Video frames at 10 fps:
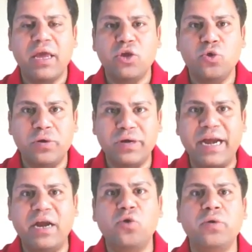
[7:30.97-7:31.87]
you
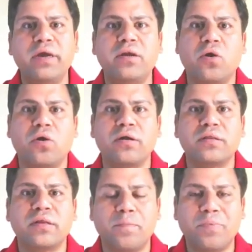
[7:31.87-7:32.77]
tend to ignore
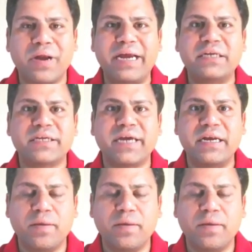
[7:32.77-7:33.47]
the bright side,